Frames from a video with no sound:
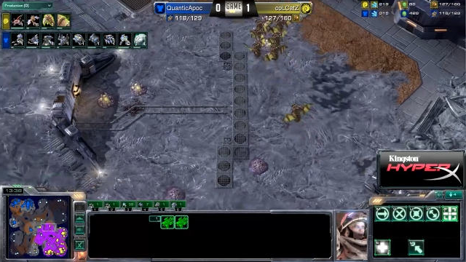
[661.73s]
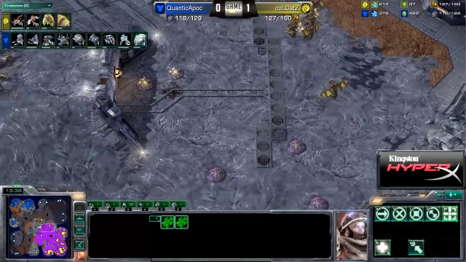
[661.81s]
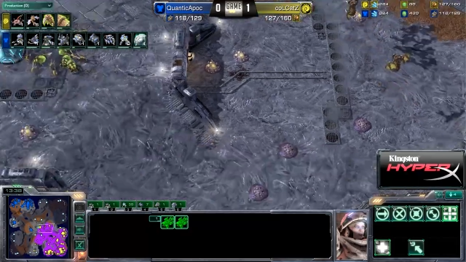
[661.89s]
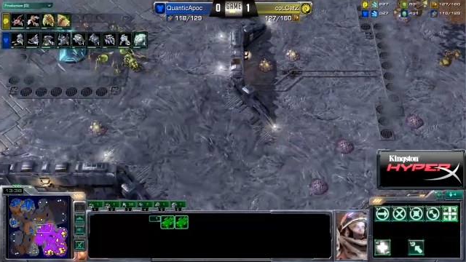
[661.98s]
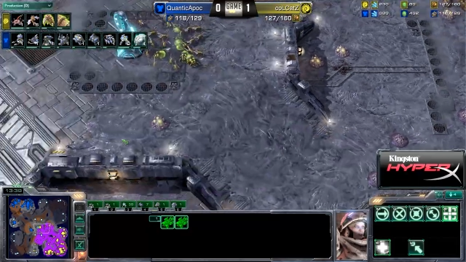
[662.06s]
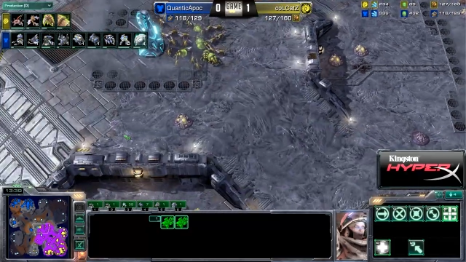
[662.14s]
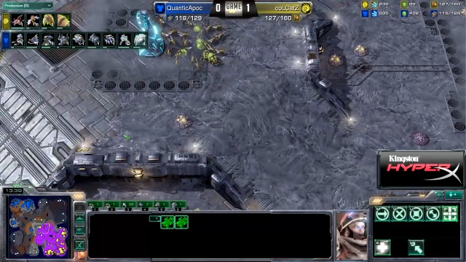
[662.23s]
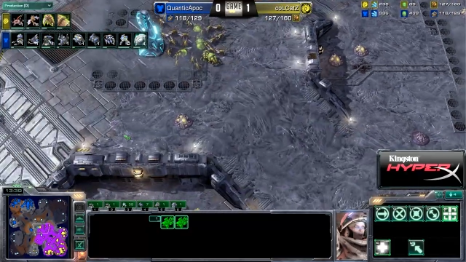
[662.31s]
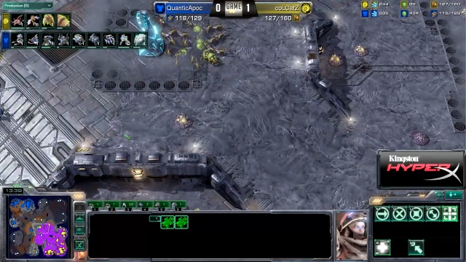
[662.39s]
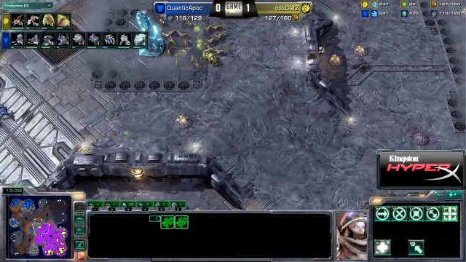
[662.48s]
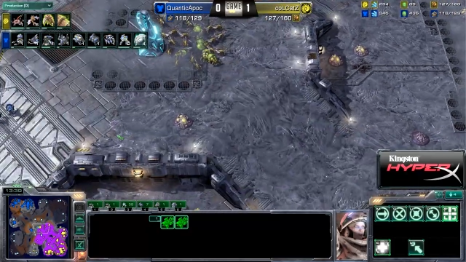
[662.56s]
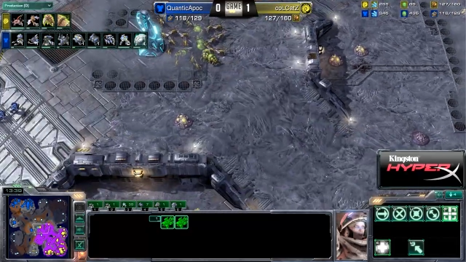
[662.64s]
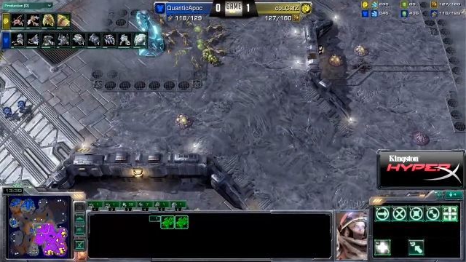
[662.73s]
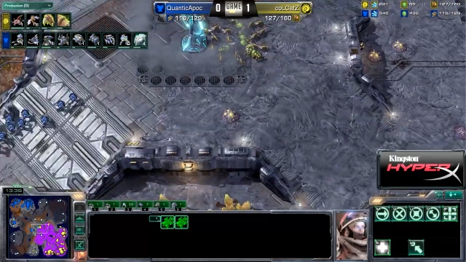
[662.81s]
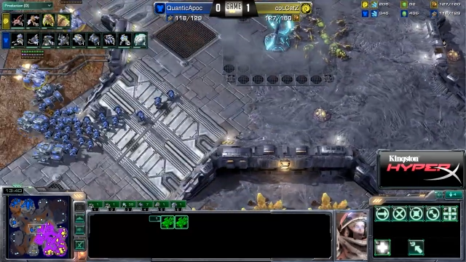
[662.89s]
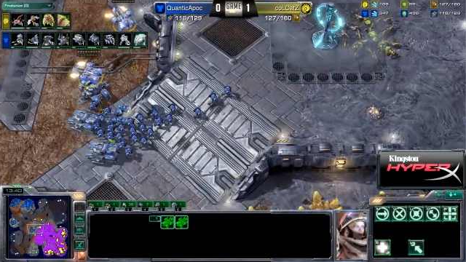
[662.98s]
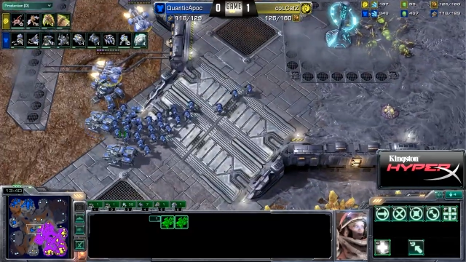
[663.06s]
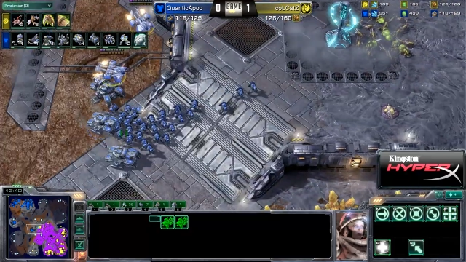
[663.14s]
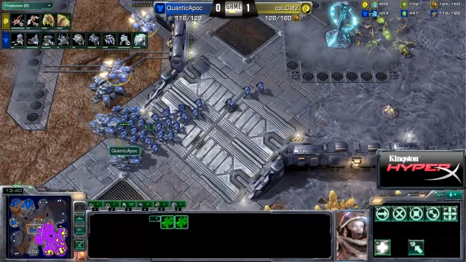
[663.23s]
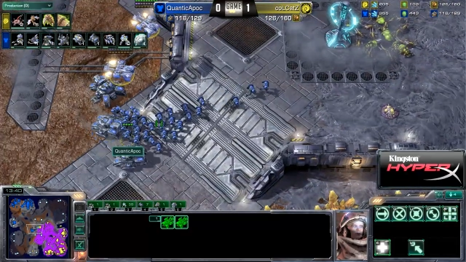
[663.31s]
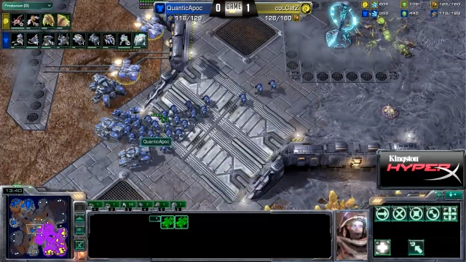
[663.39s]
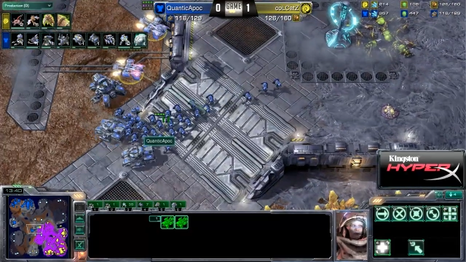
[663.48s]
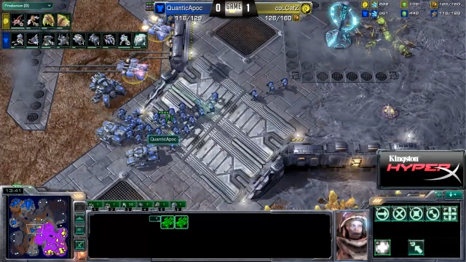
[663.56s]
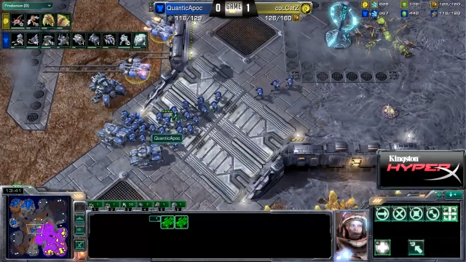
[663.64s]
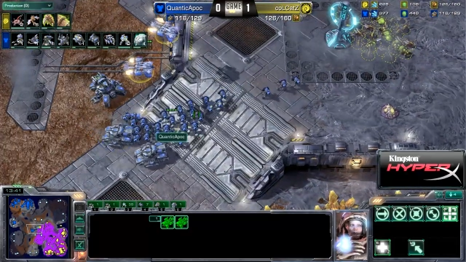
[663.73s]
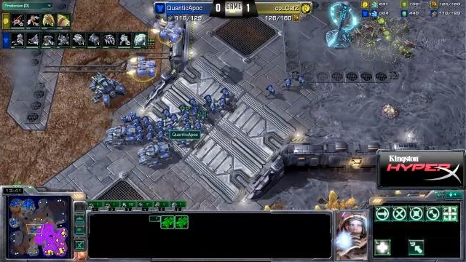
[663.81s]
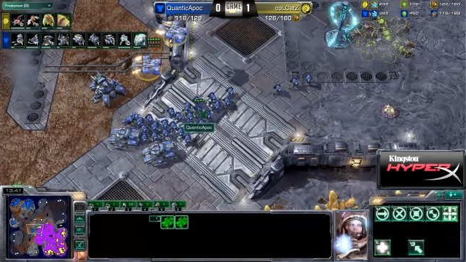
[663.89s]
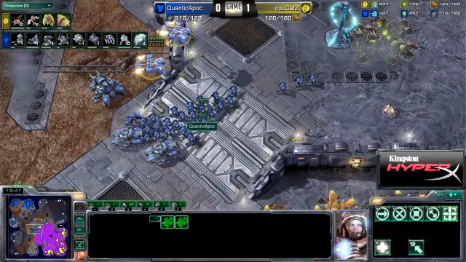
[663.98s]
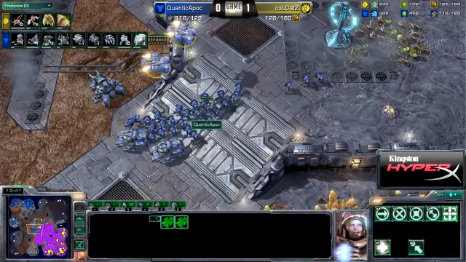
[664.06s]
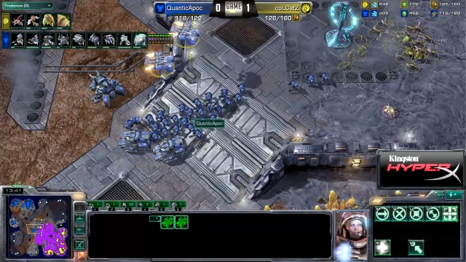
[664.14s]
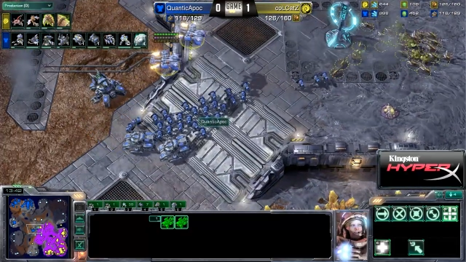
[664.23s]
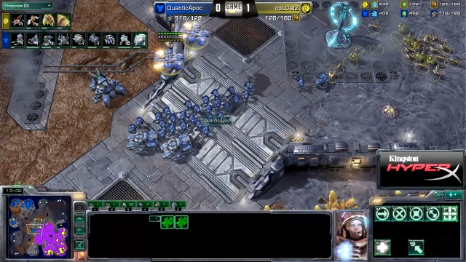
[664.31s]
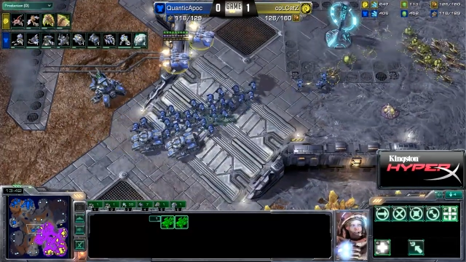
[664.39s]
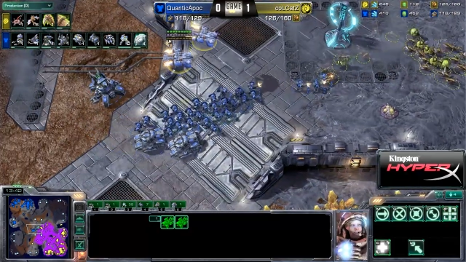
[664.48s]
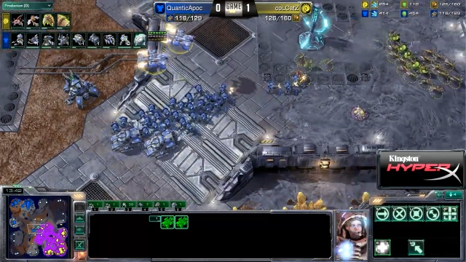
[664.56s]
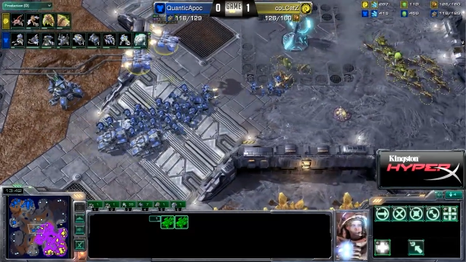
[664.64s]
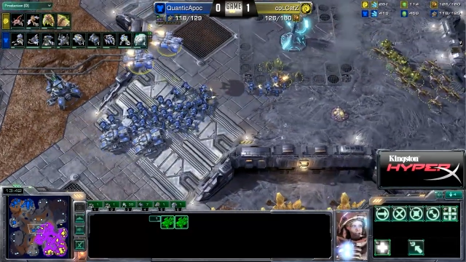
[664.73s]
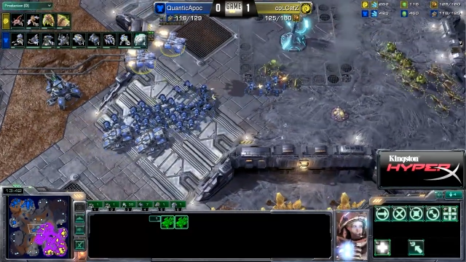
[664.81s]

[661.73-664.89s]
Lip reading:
[unreadable: no face in view]